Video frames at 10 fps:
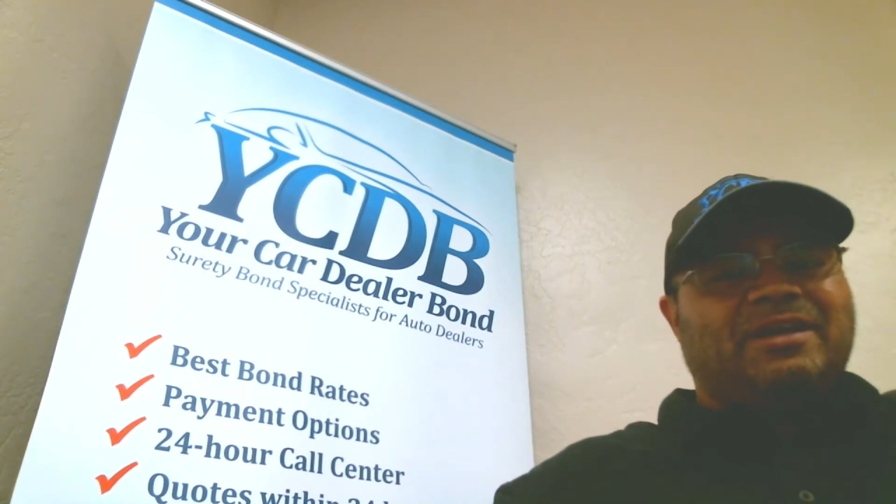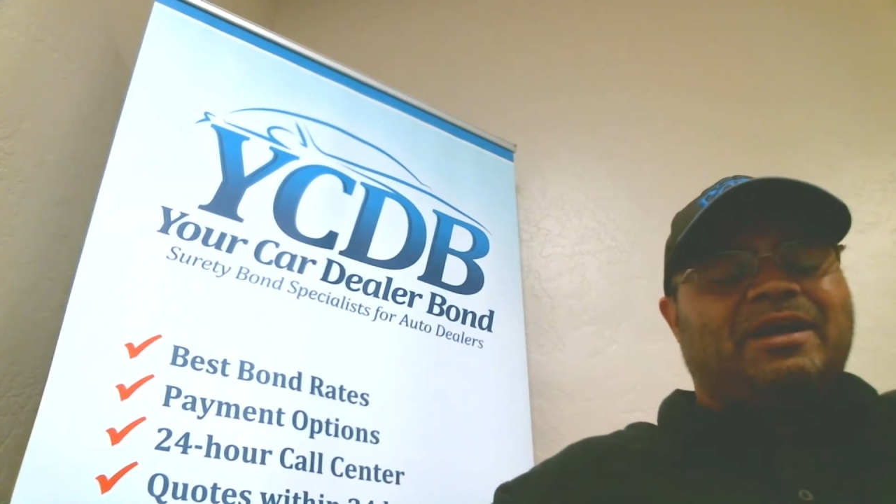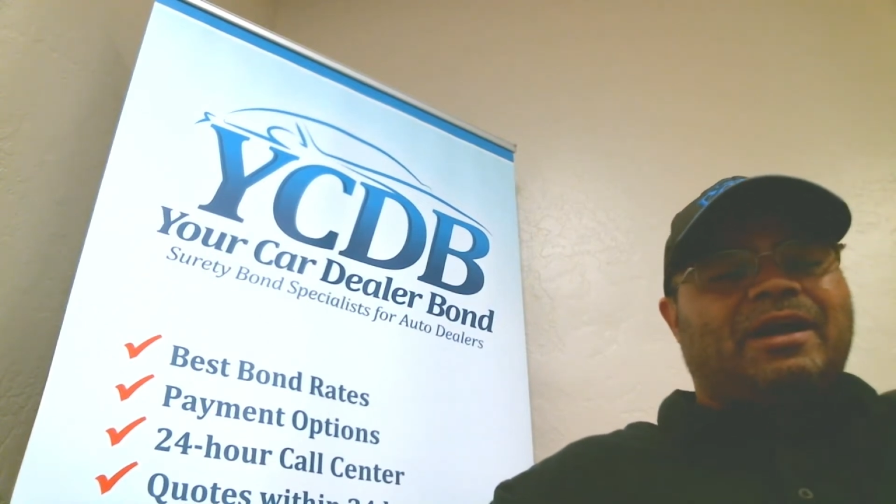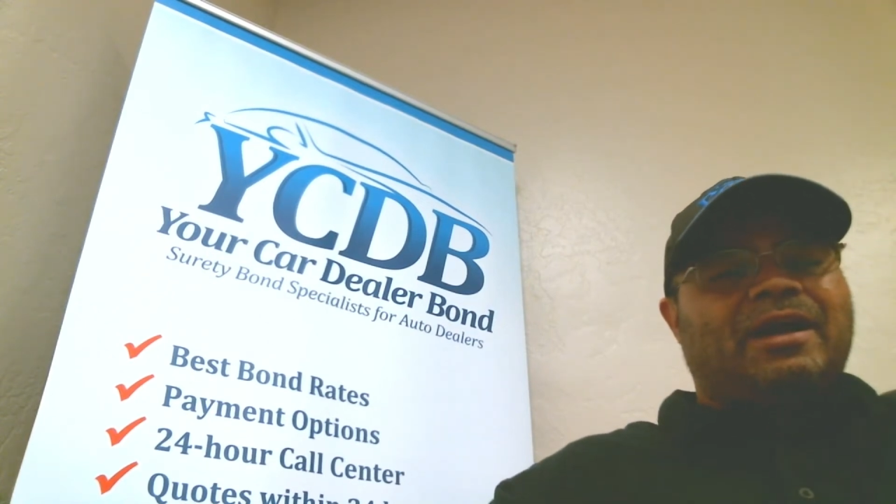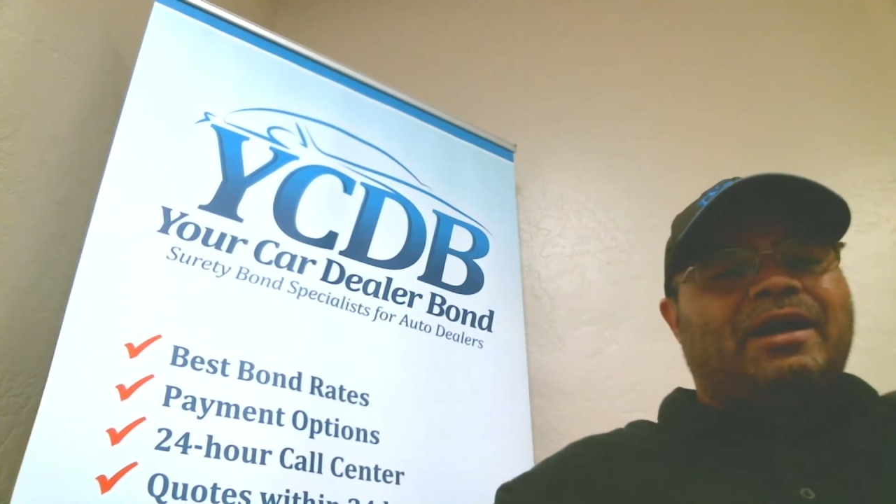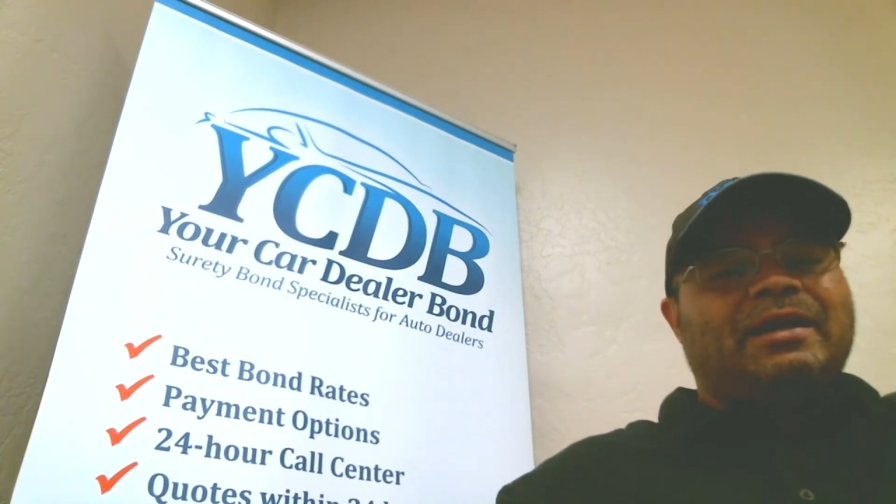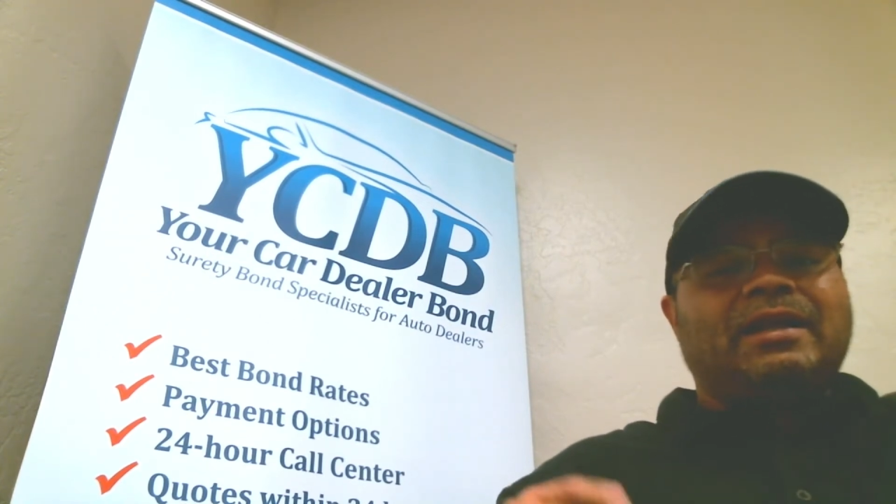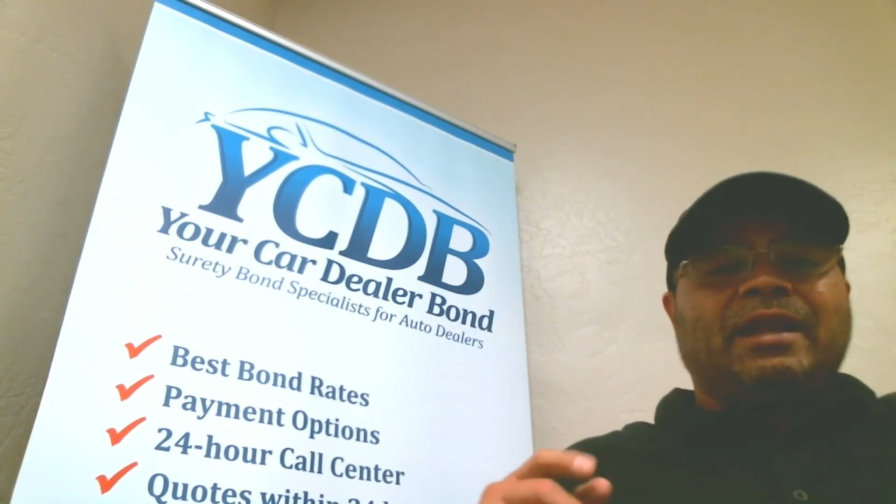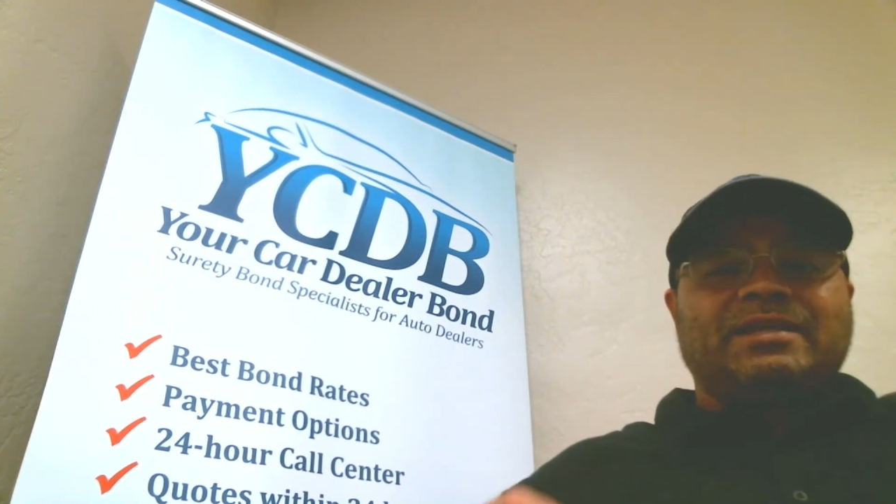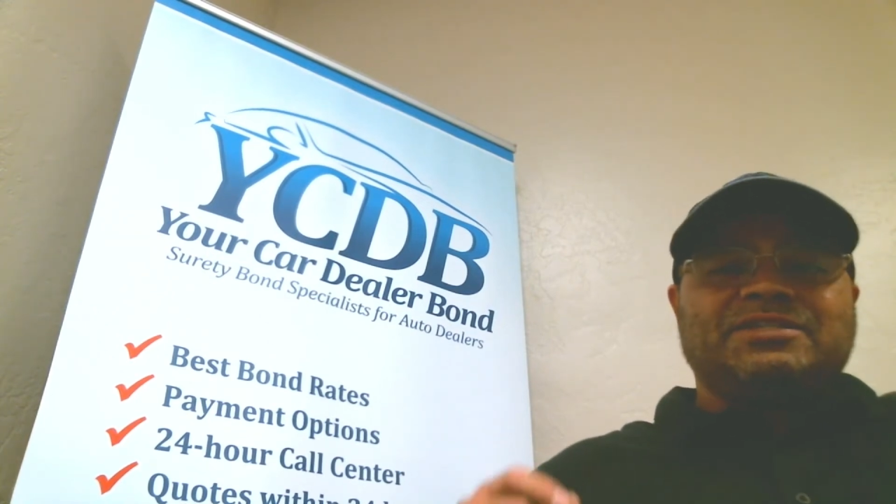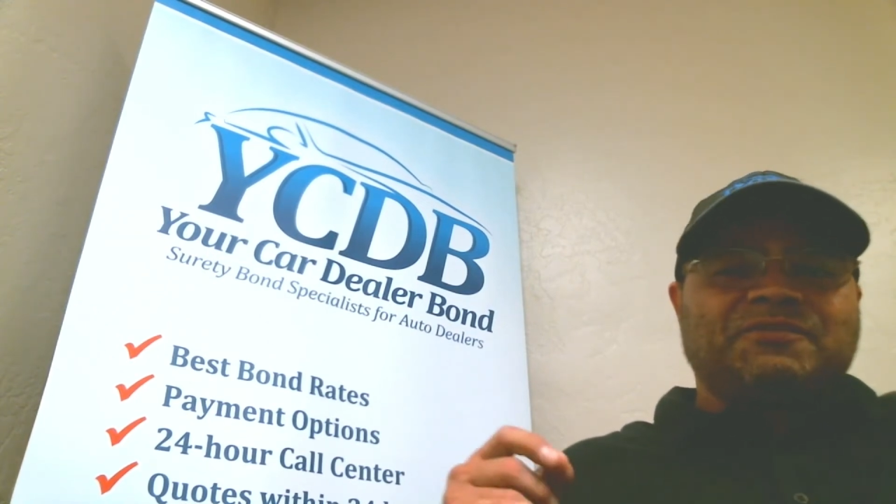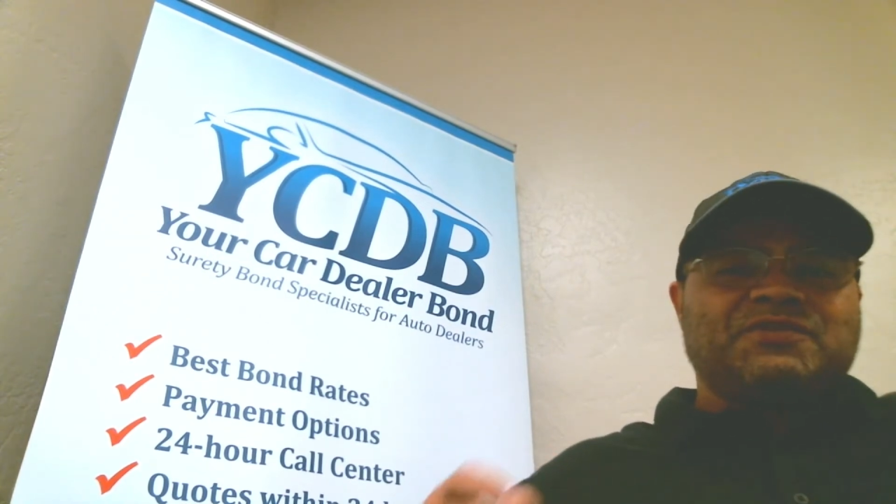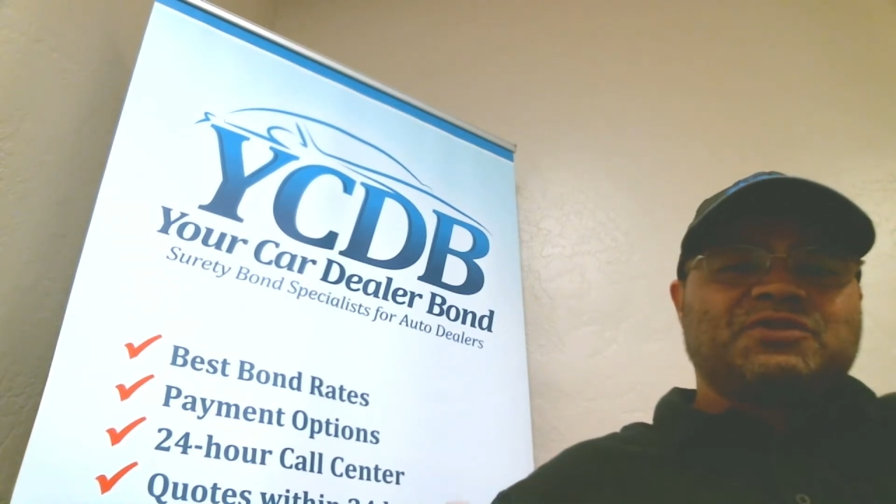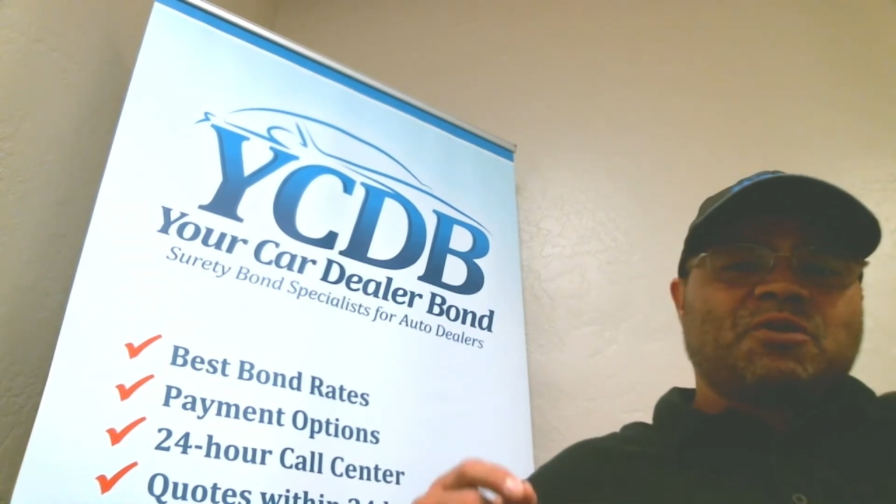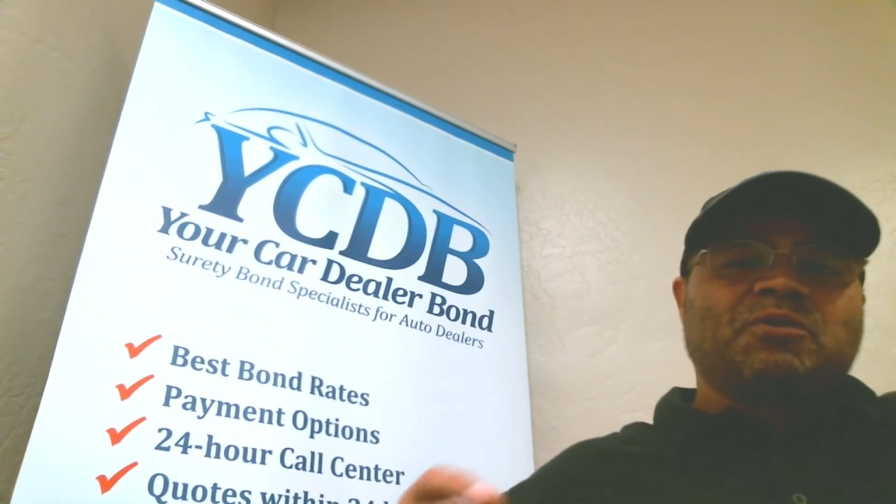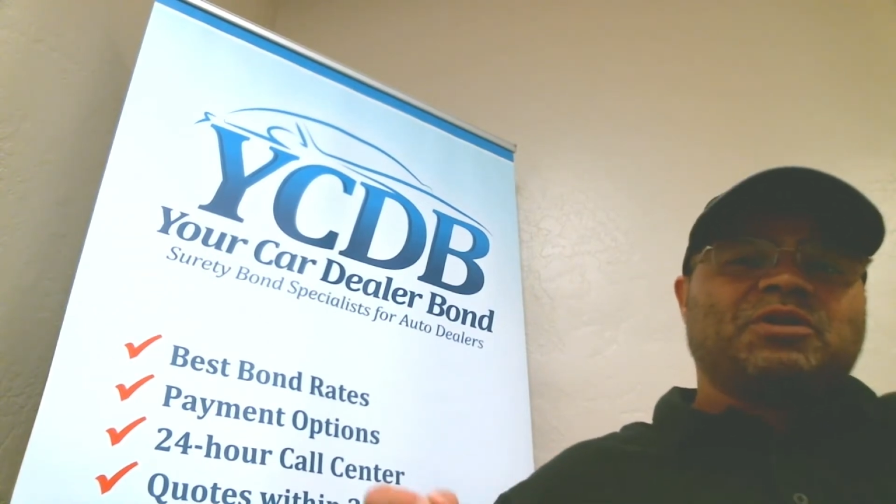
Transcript: unless you've sold